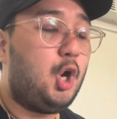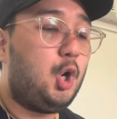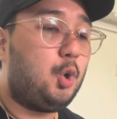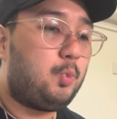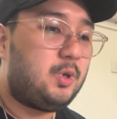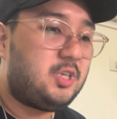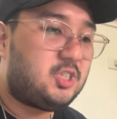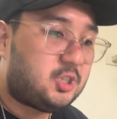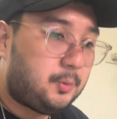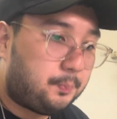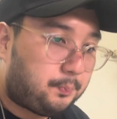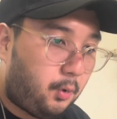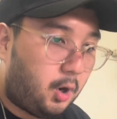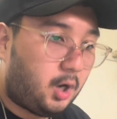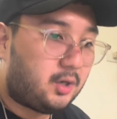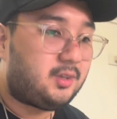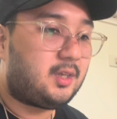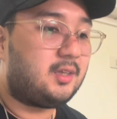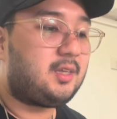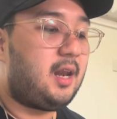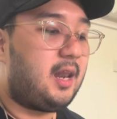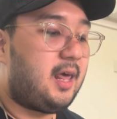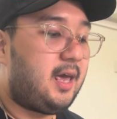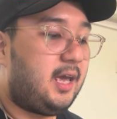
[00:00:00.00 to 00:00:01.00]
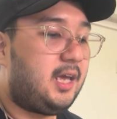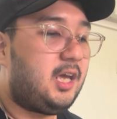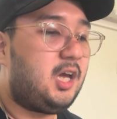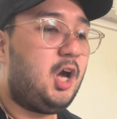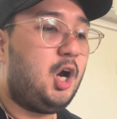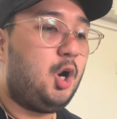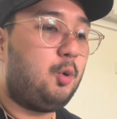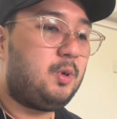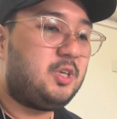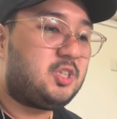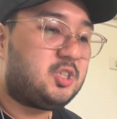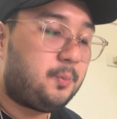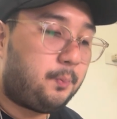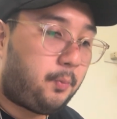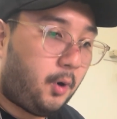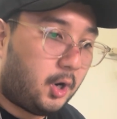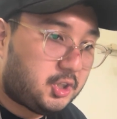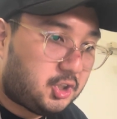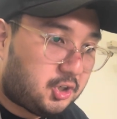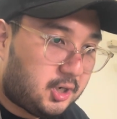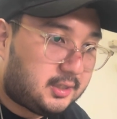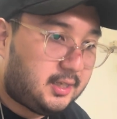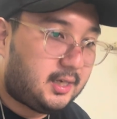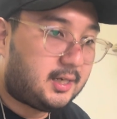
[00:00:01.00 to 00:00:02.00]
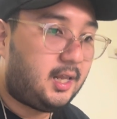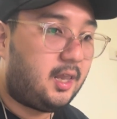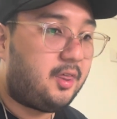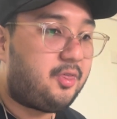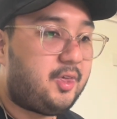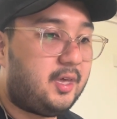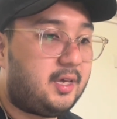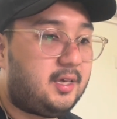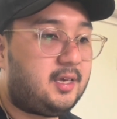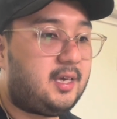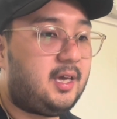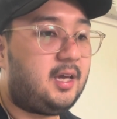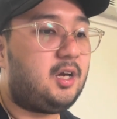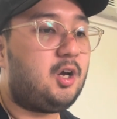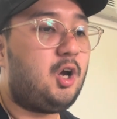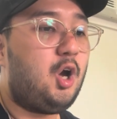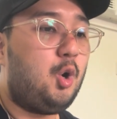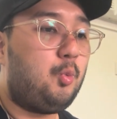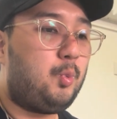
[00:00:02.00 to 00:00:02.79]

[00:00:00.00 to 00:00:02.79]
We support the delay, we support critical thinking,